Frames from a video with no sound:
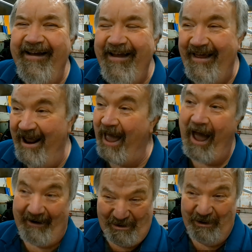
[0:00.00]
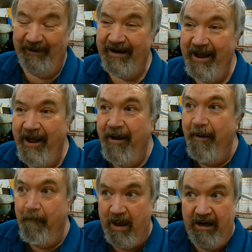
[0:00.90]
It actually
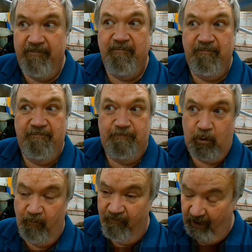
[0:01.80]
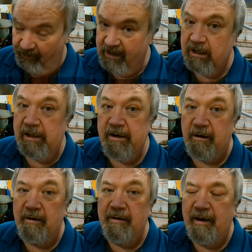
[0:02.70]
made it very
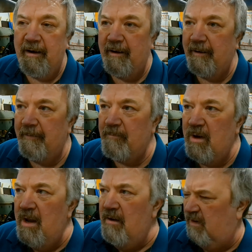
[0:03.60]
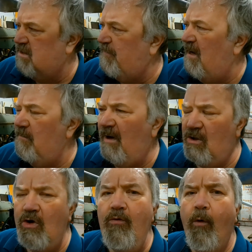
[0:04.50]
clear. If I spend
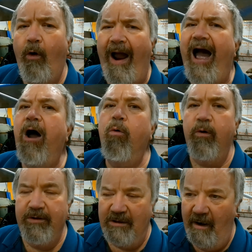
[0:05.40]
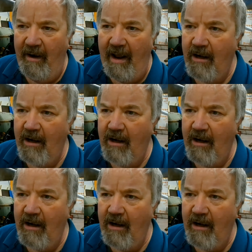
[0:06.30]
about 2 more hours on it, I